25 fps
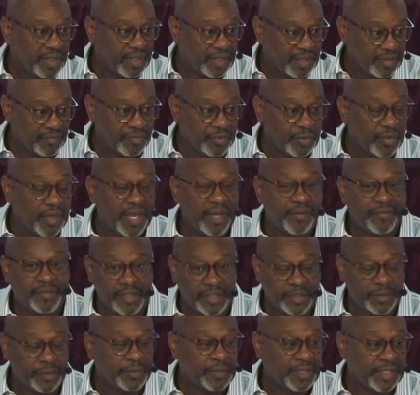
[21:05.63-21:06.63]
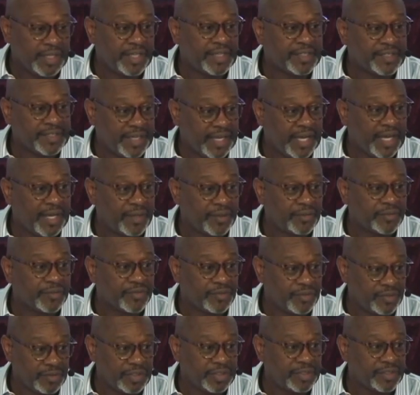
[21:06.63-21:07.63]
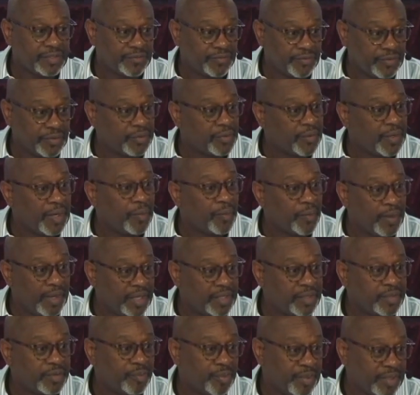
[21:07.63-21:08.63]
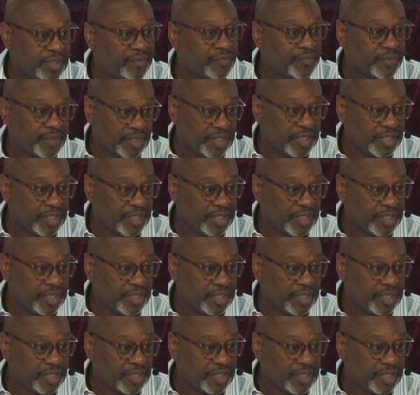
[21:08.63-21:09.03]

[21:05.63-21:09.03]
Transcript: If you have internet at the house, you need to figure out why you're paying for